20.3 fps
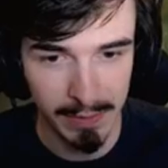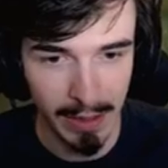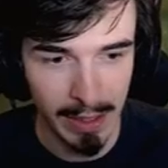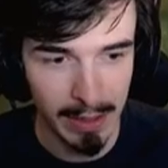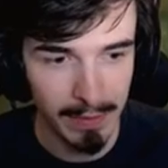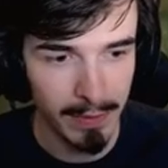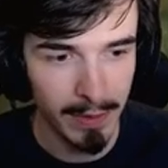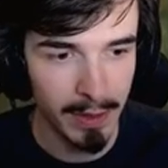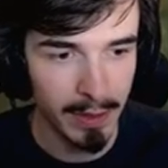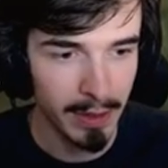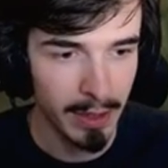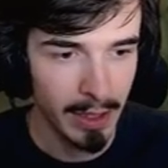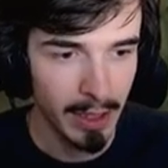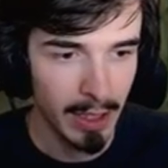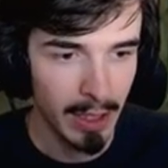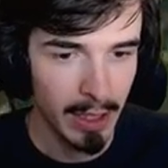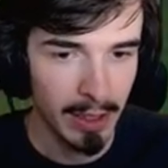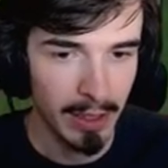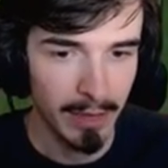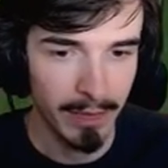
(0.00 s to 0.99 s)
favor.
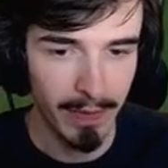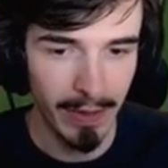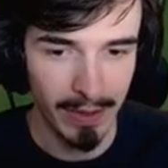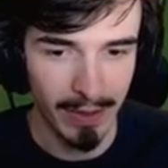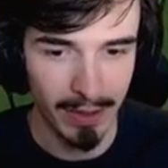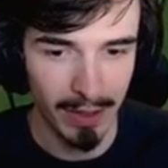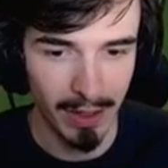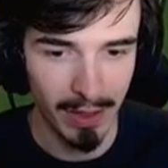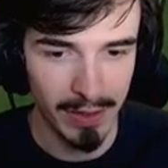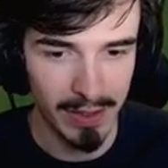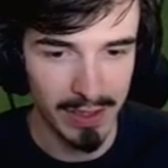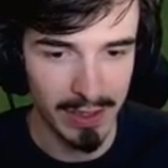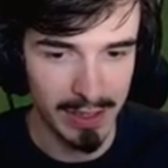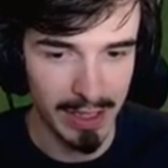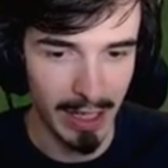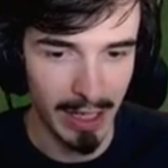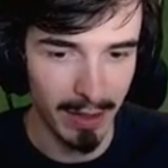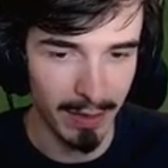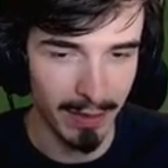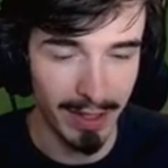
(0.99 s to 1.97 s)
The fact that Lux is
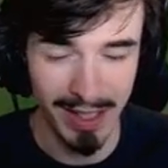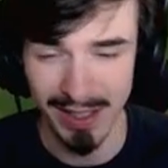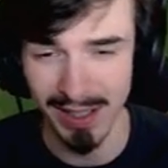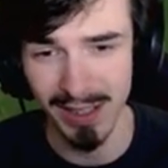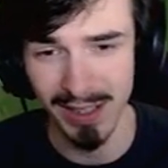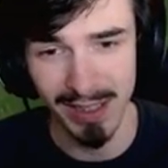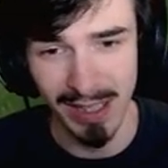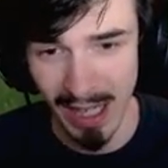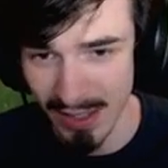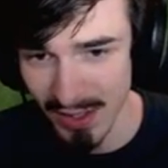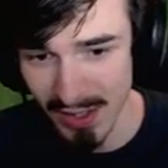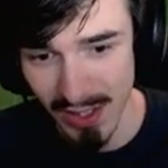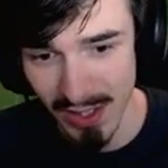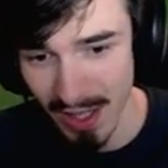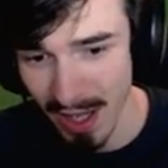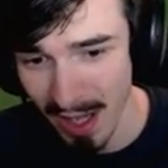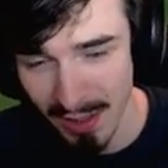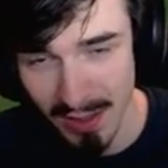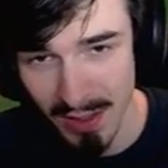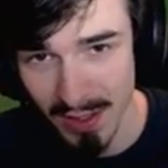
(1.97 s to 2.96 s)
down less than 10
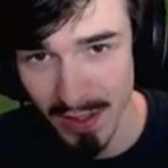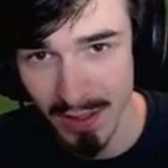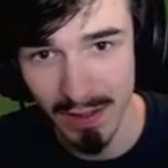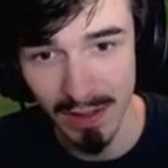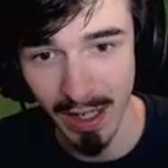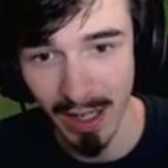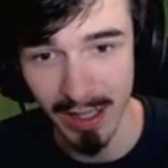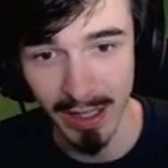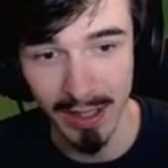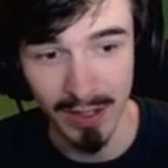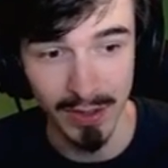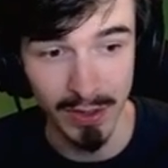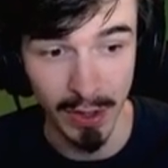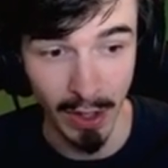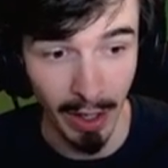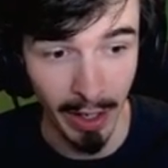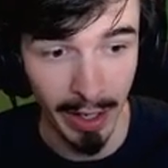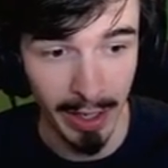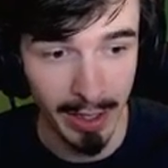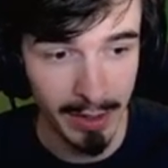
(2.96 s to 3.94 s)
CS and has
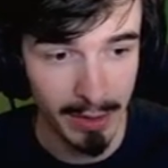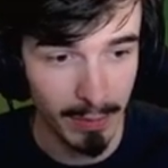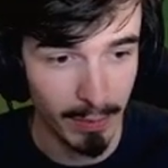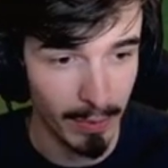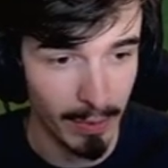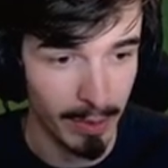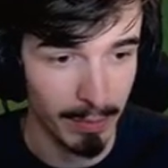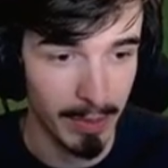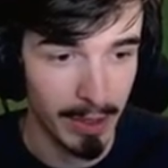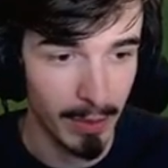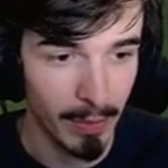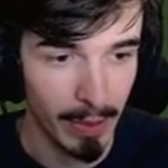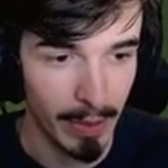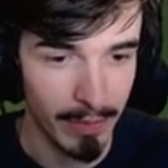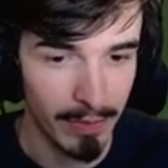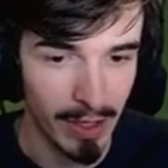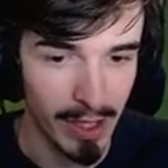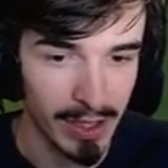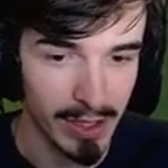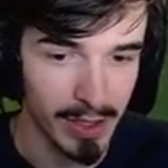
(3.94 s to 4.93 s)
died when a minion
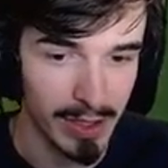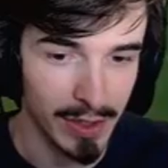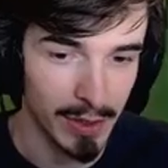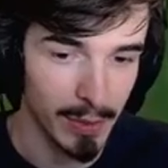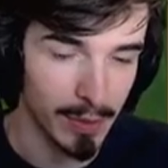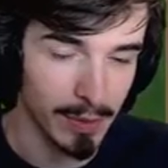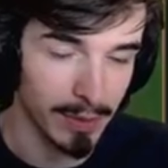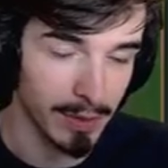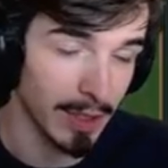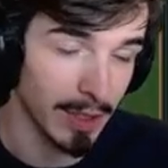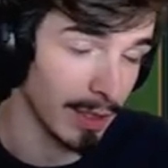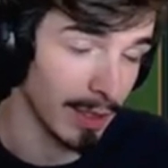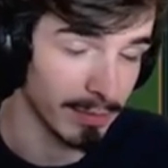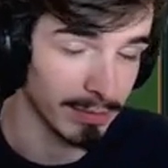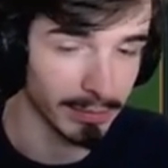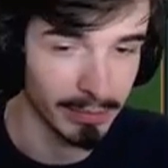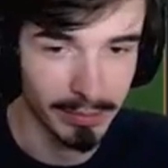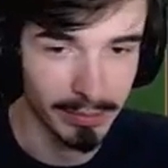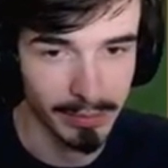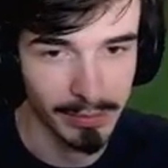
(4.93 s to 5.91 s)
wave crashed into it, yeah,
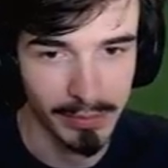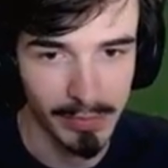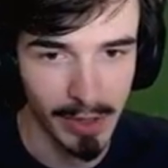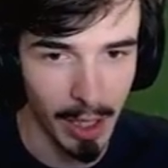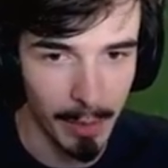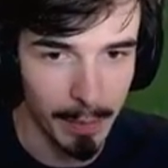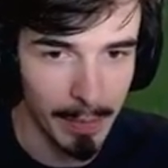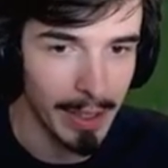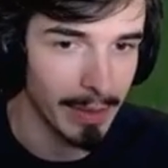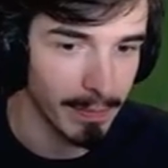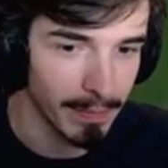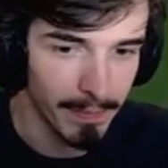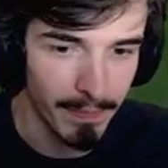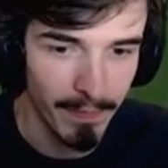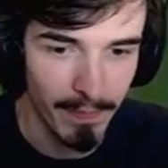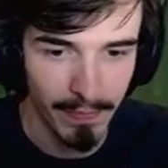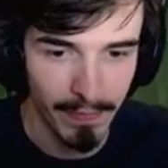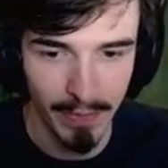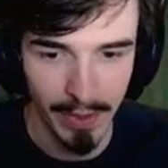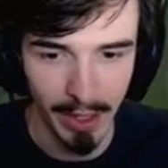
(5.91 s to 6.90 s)
I mean,
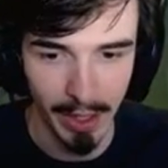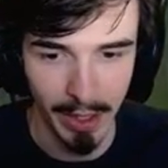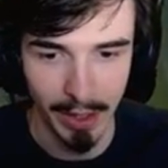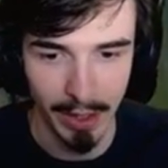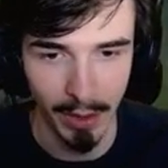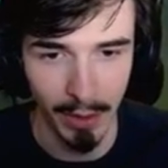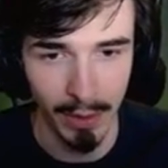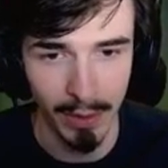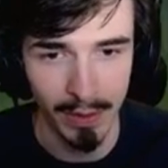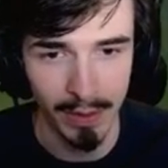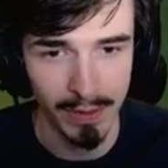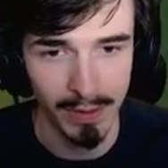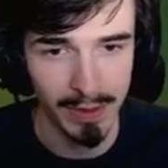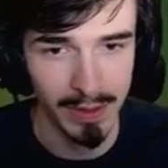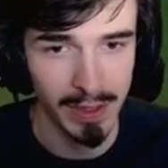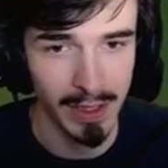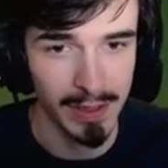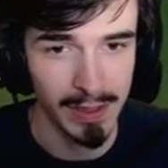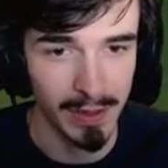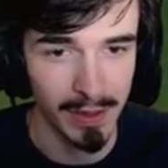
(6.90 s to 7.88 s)
there you go,
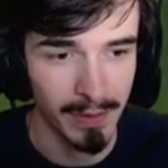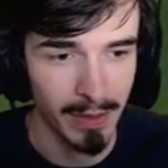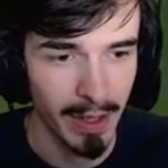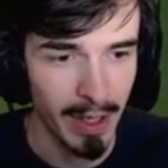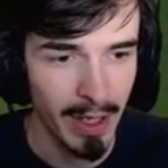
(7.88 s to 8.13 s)
says it.